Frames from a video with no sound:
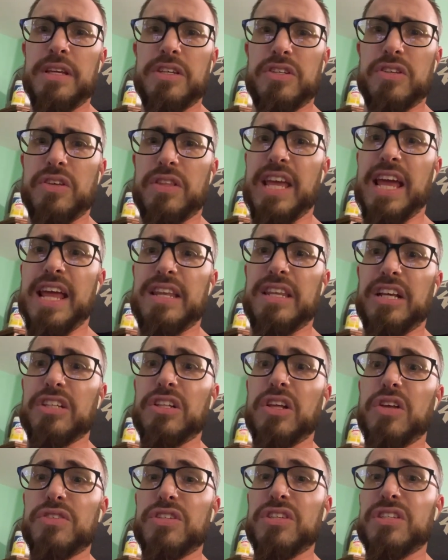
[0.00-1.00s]
So then the
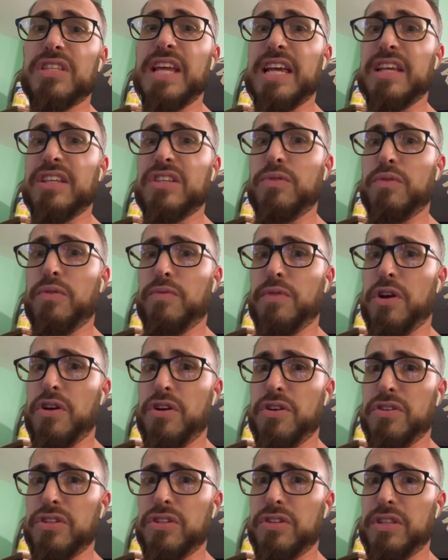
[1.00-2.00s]
closest thing to a
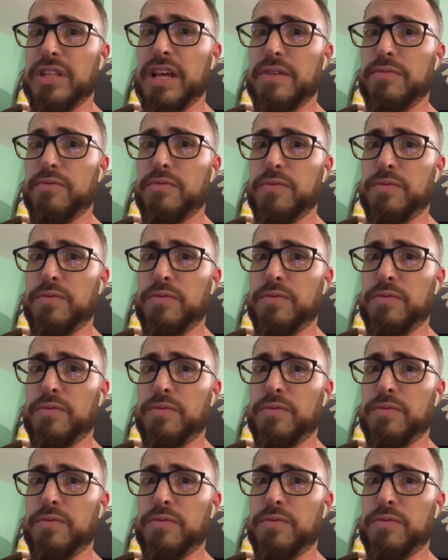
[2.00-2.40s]
rehearsal that